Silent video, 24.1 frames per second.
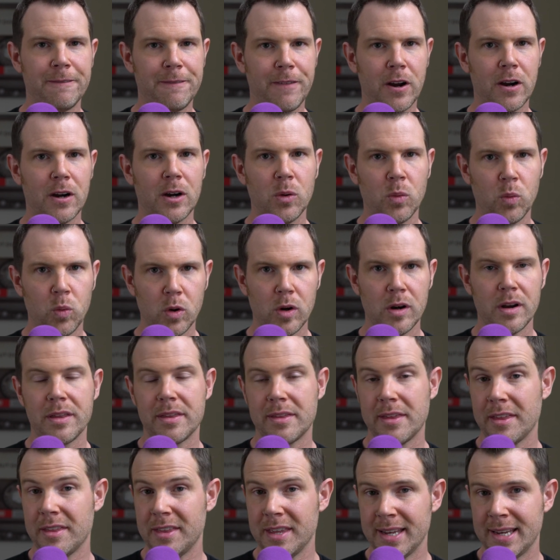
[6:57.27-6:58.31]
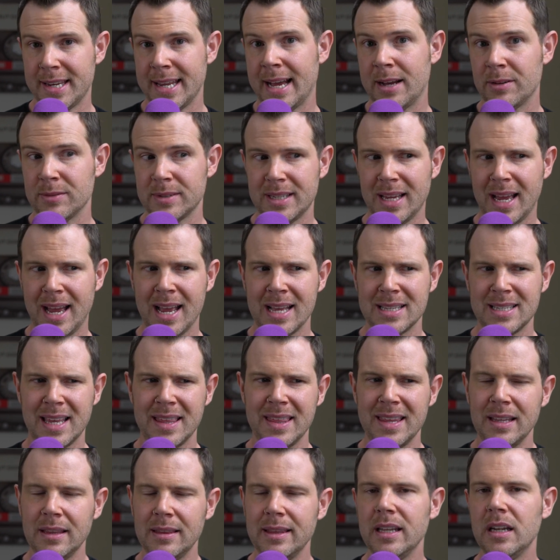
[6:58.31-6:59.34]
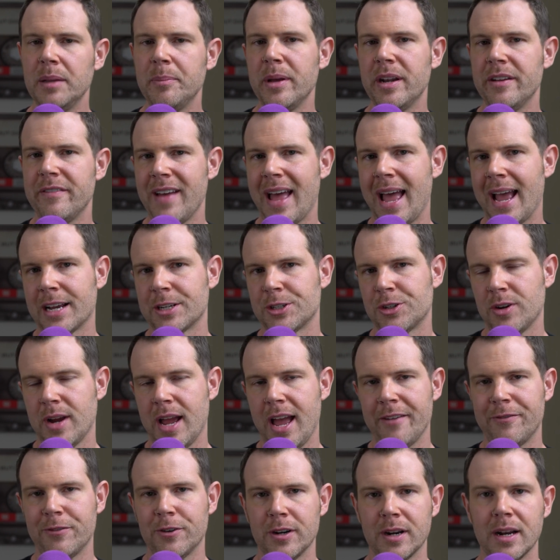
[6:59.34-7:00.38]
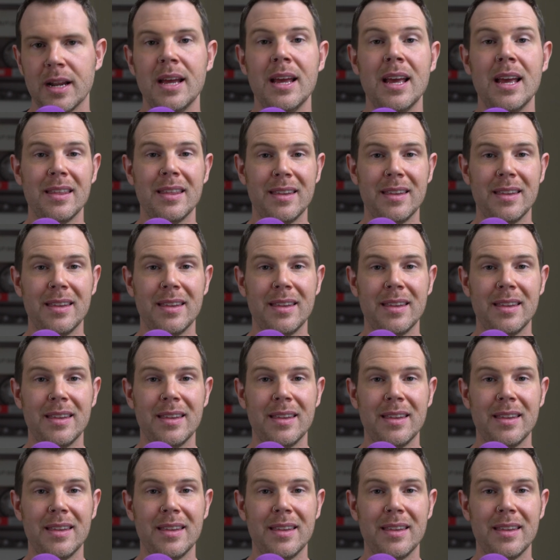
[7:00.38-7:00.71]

far worth the downsides and the little bit of extra effort